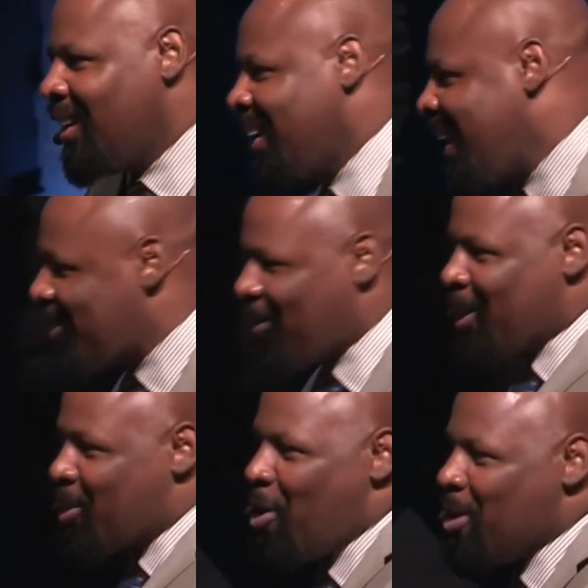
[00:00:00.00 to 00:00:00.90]
Yeah, for the
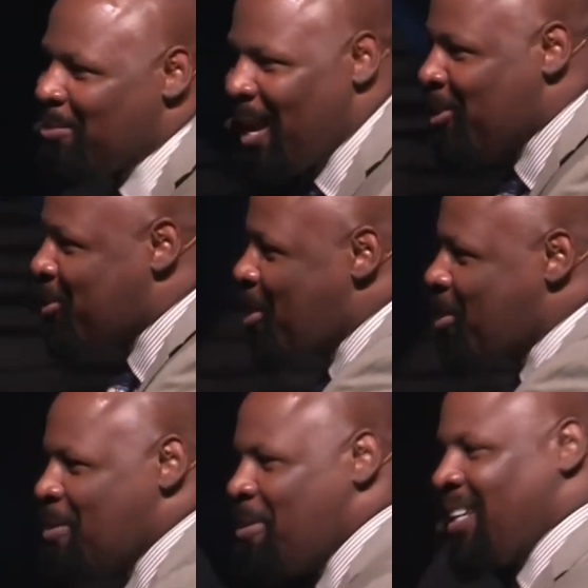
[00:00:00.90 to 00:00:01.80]
grown up. That was
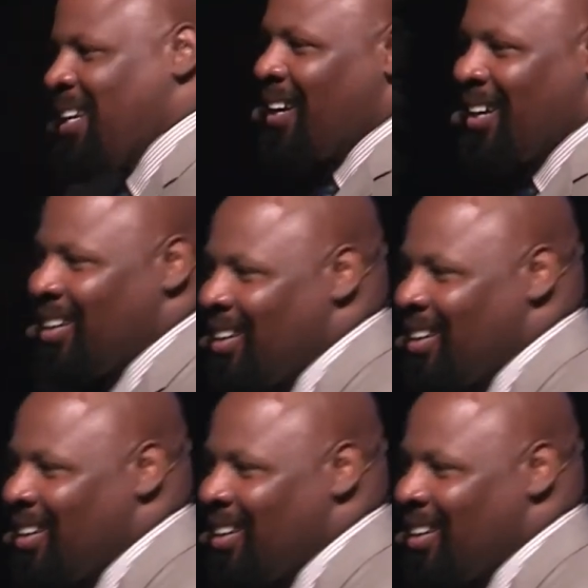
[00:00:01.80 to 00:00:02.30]
grown up right there.